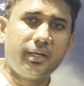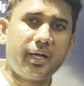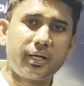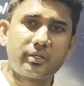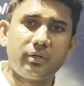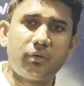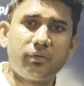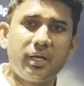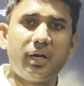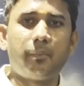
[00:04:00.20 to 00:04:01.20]
in the direction
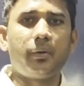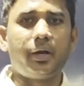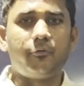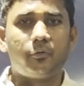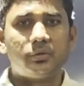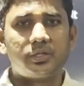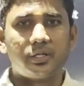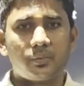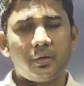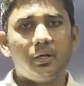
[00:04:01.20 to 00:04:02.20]
of the applied force
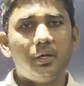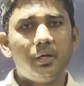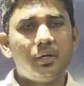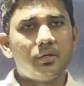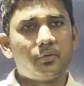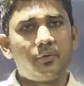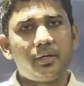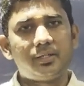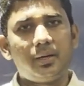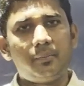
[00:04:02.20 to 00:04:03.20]
as well. So
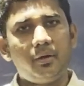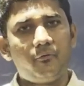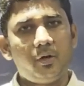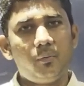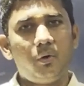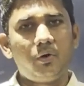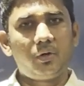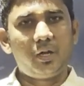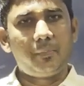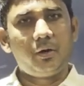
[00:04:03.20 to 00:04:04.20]
for example, if I want
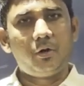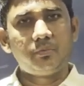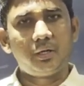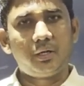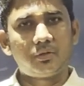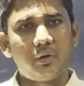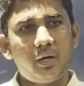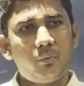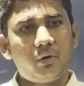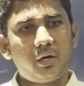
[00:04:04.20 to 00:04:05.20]
to keep an object,
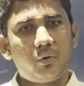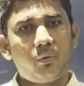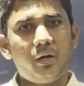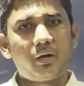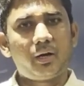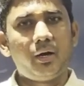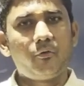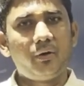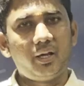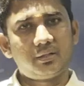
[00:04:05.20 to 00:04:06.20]
so I would require
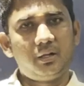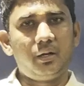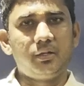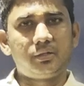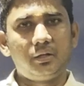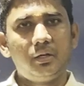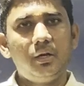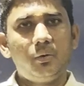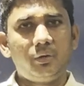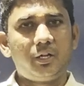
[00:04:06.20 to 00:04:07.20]
kind of an acceleration
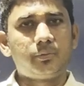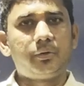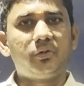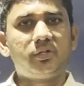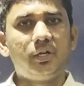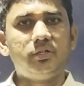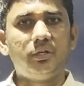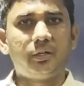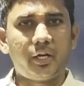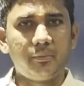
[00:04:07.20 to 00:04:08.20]
with respect to the change
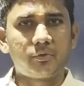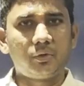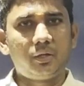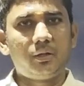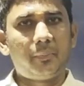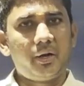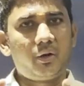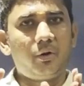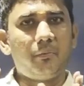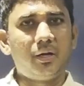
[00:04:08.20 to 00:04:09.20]
in time, so that the
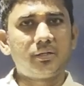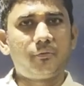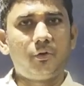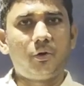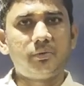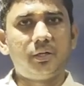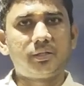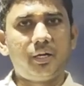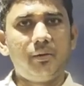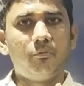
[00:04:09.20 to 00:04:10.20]
particular mass of an object
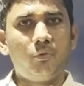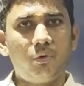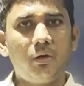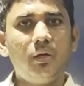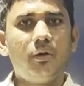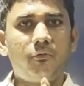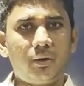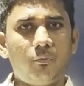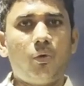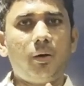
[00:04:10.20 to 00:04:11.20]
is getting moved
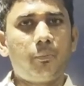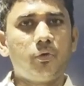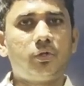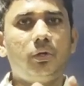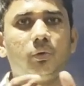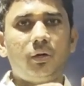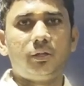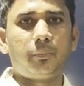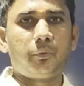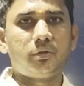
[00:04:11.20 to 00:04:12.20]
from one position to
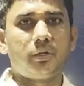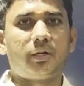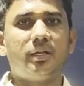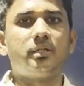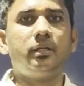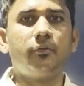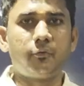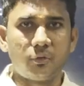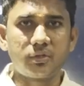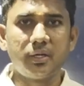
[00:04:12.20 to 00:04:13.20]
another position considering
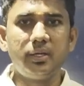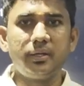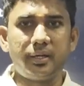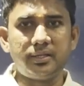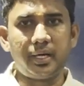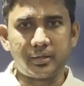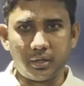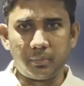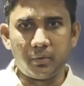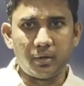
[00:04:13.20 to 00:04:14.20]
the force that is
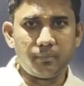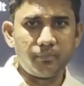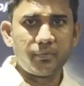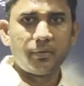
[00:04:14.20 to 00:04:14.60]
acted upon.